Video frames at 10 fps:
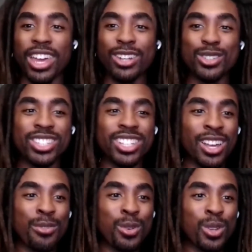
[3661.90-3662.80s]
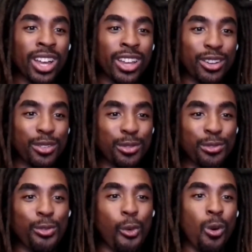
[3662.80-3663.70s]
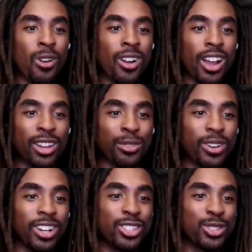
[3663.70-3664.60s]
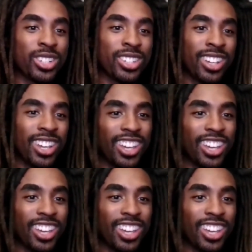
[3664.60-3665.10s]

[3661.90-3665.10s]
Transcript: energy level like 4 out of 100